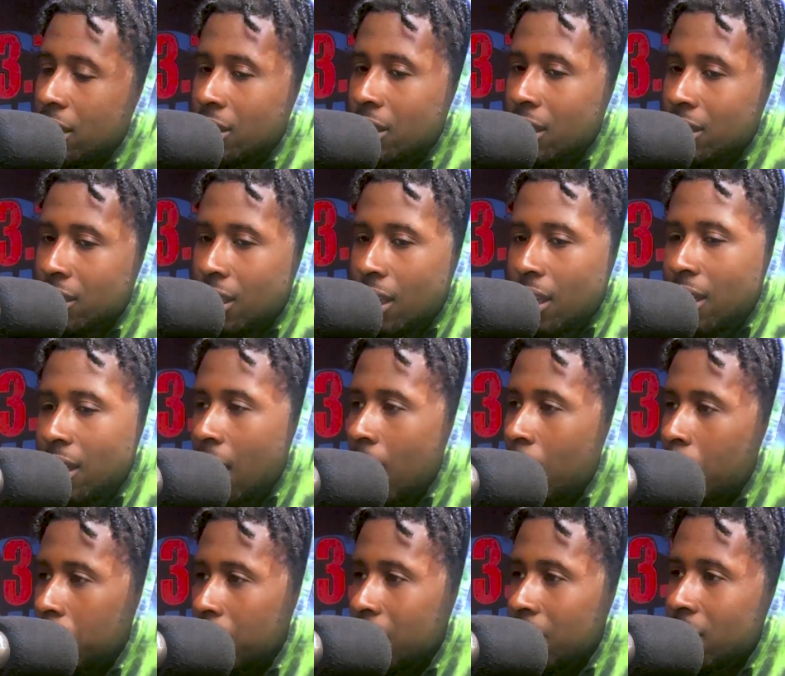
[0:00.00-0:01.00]
Just getting
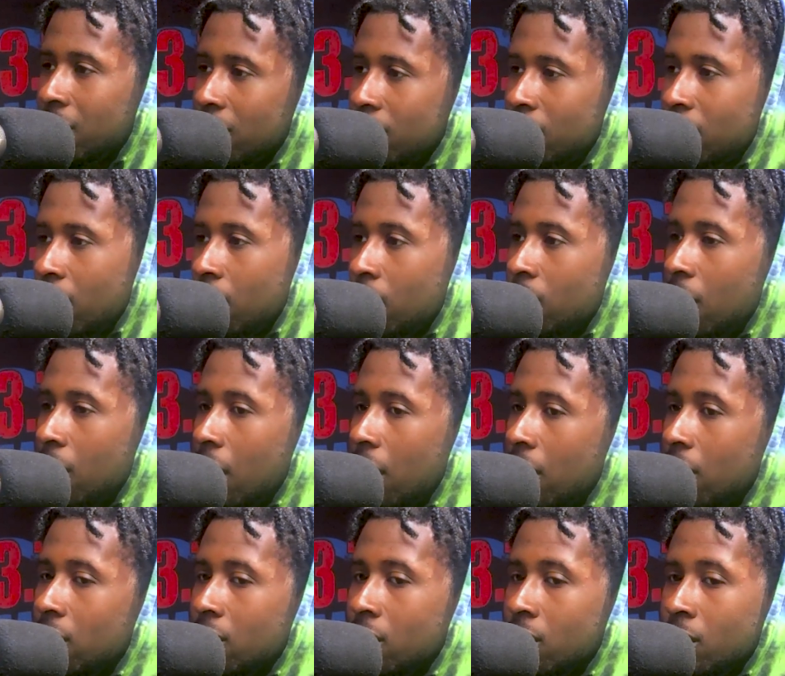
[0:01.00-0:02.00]
out, really. You know,
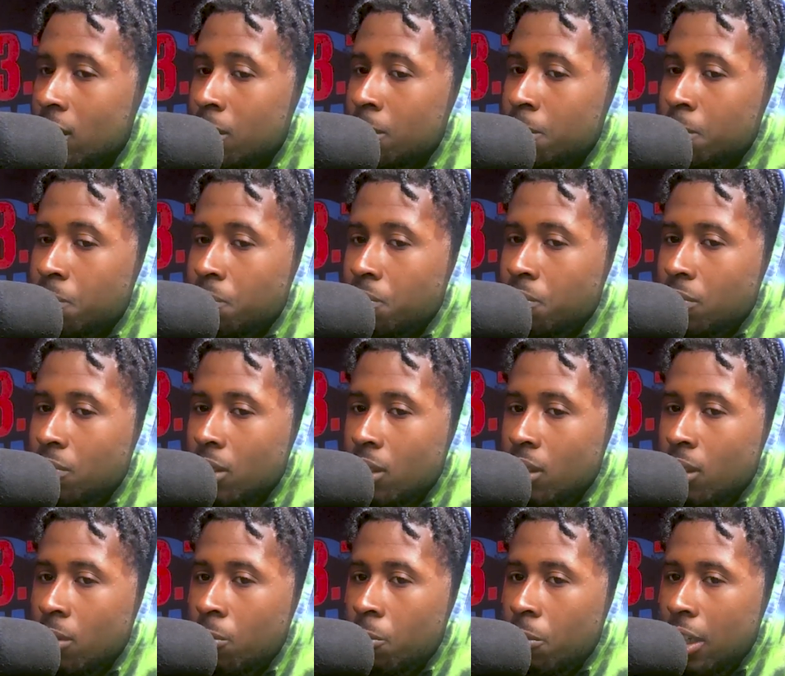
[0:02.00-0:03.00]
I
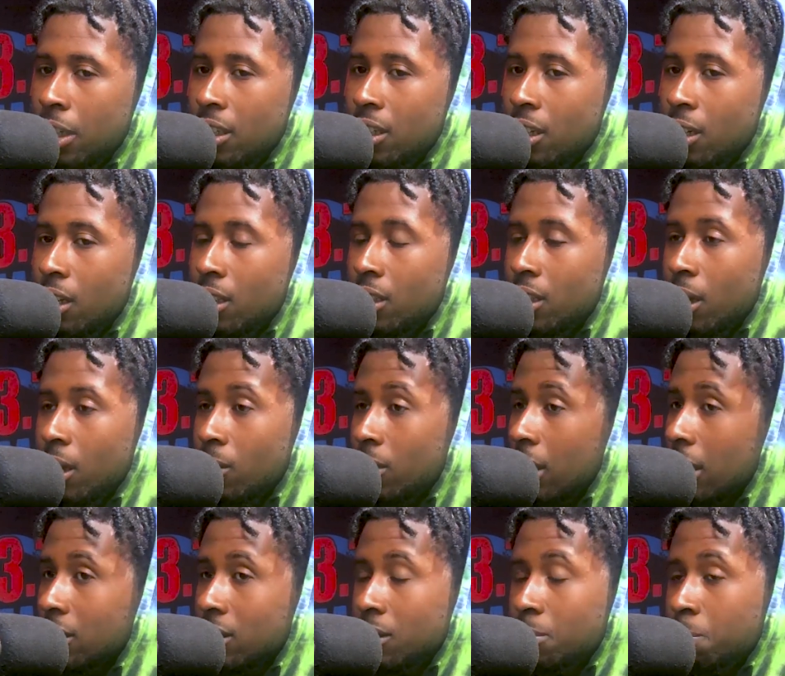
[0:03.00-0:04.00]
really early on,
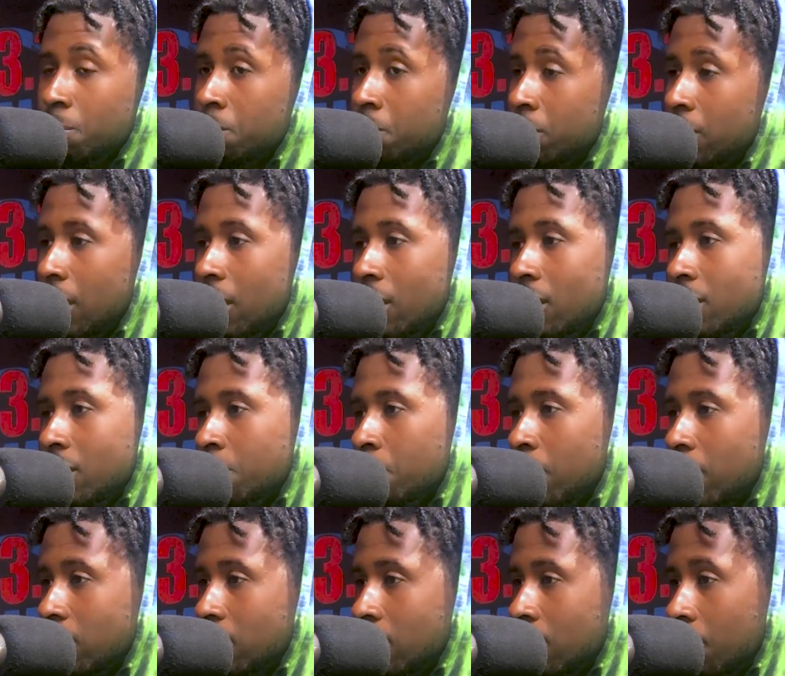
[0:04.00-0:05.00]
I just did as
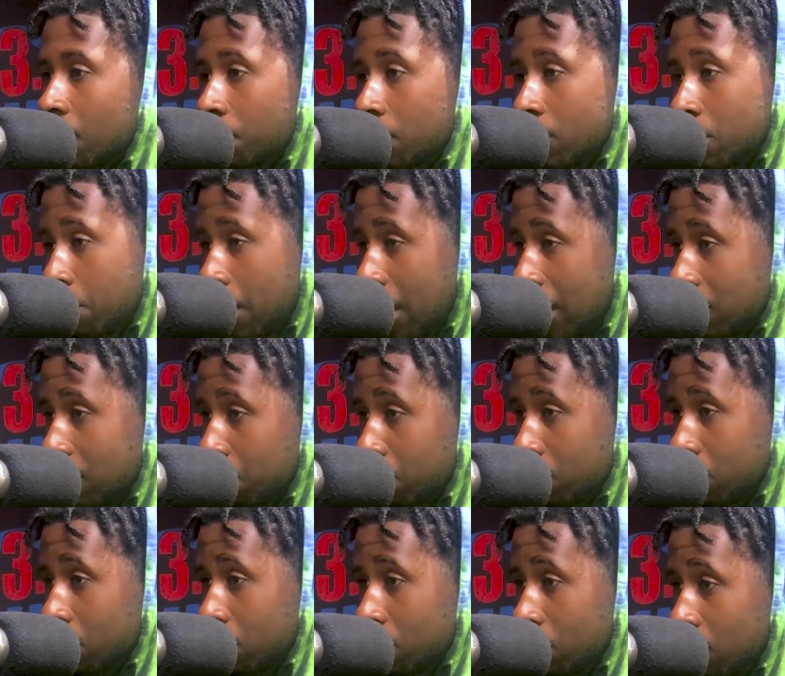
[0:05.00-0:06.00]
much stuff as
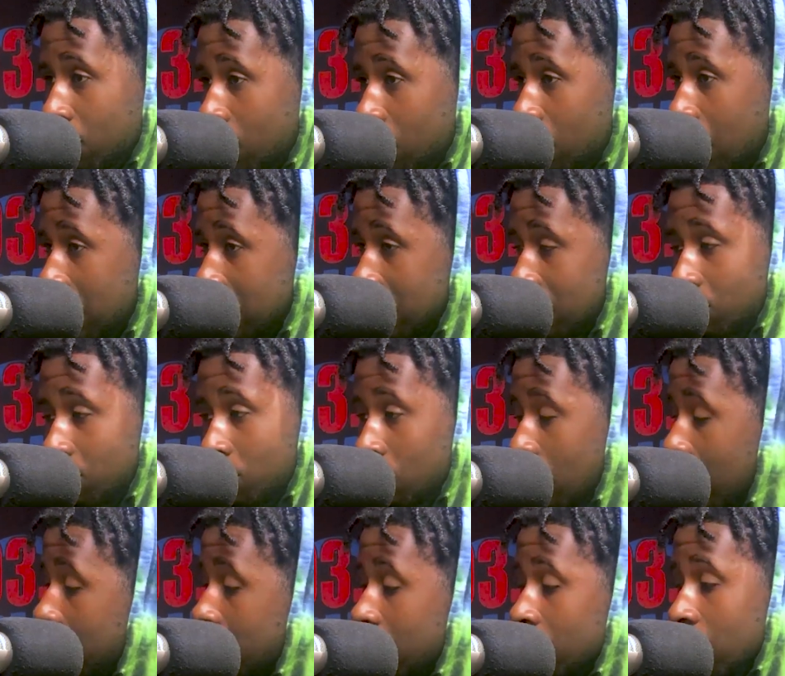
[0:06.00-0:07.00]
possible. You know, I
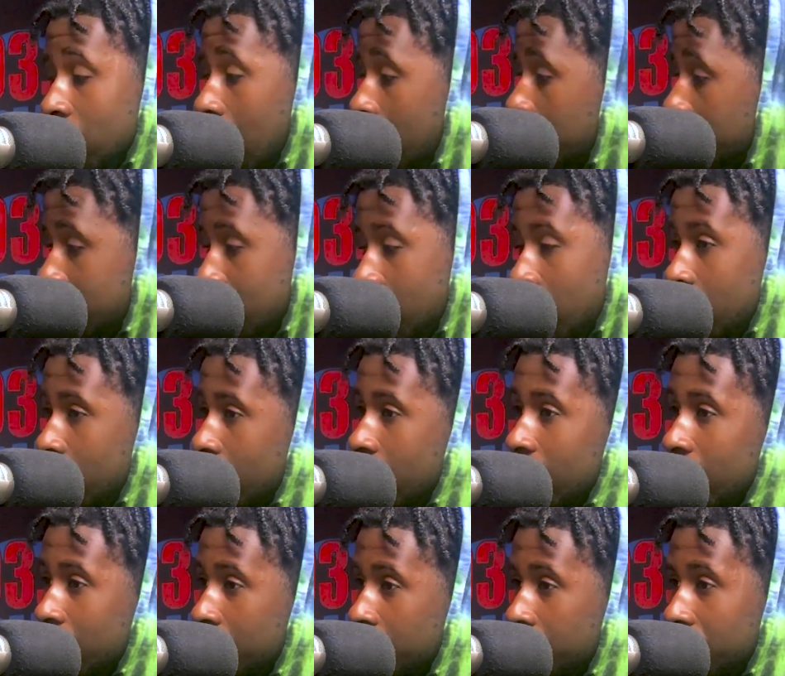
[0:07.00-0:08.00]
was
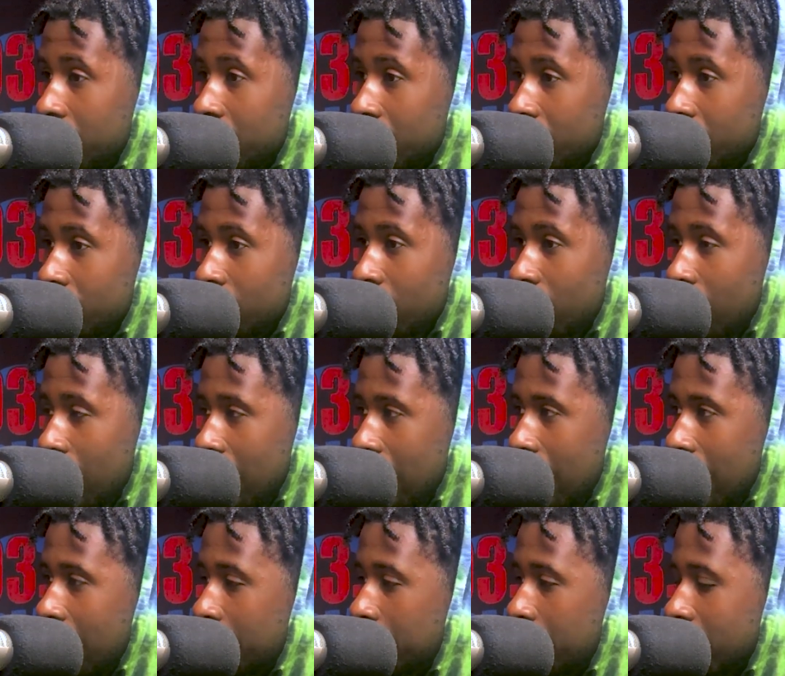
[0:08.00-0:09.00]
hungry. You know, I
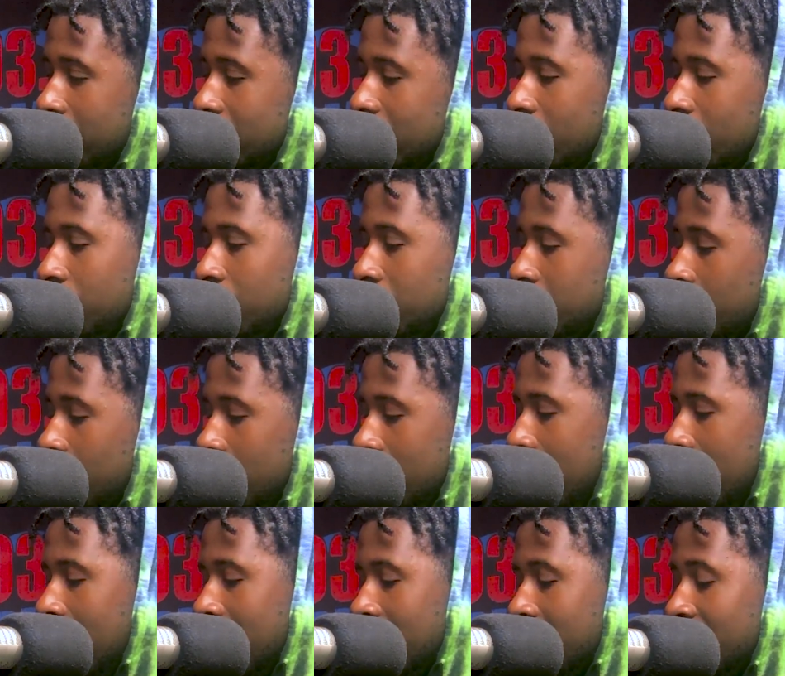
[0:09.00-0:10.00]
got myself into a
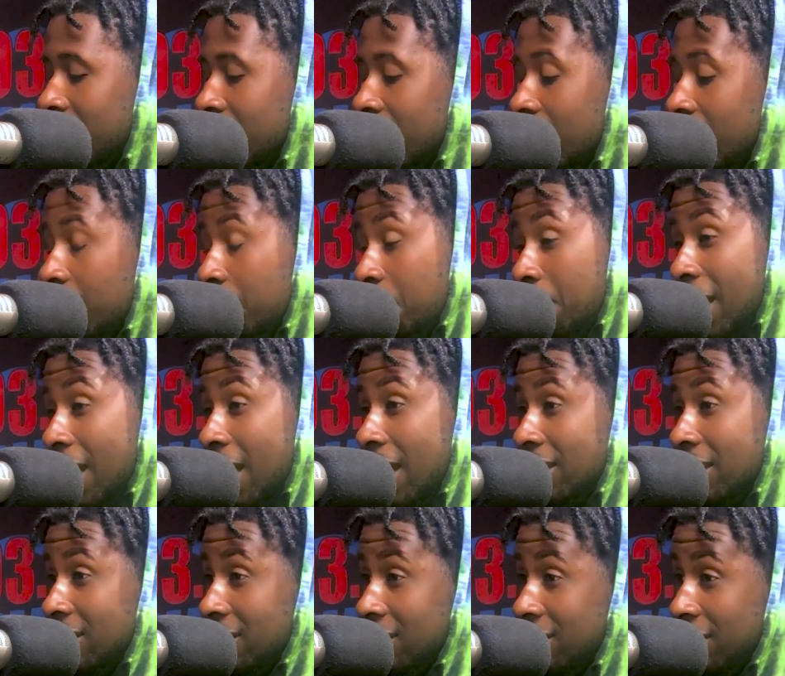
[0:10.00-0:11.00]
lot of
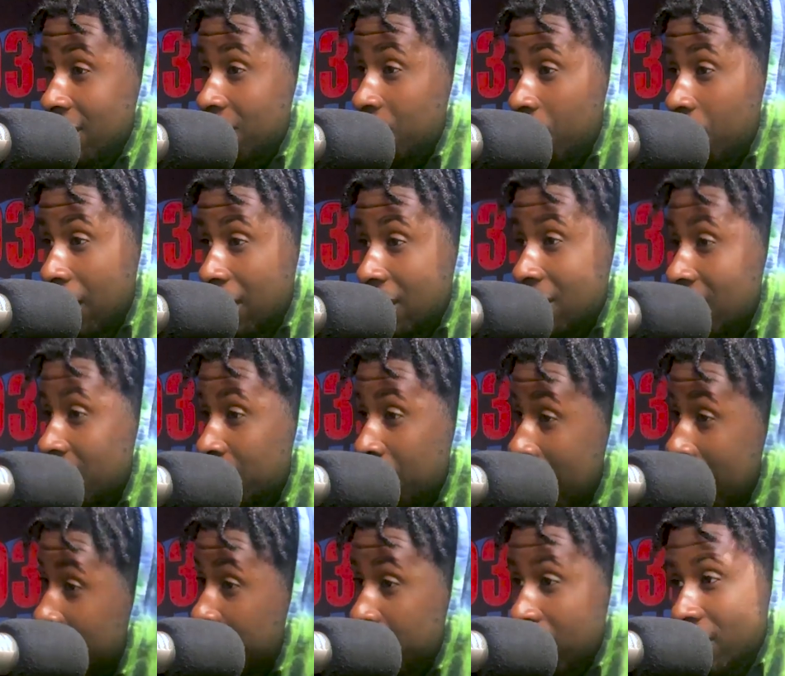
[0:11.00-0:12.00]
bad situations,
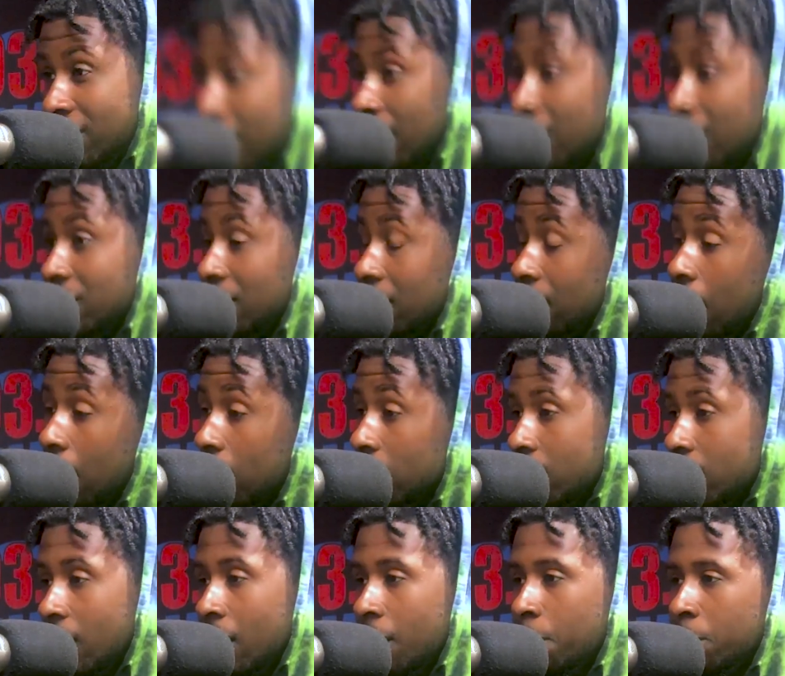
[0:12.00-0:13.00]
made mistakes and all
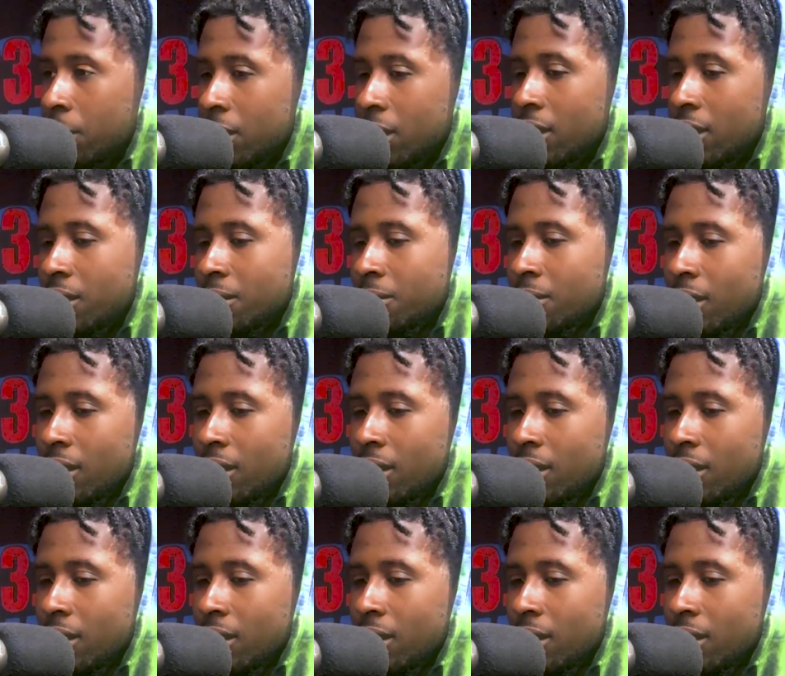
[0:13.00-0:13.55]
of that, but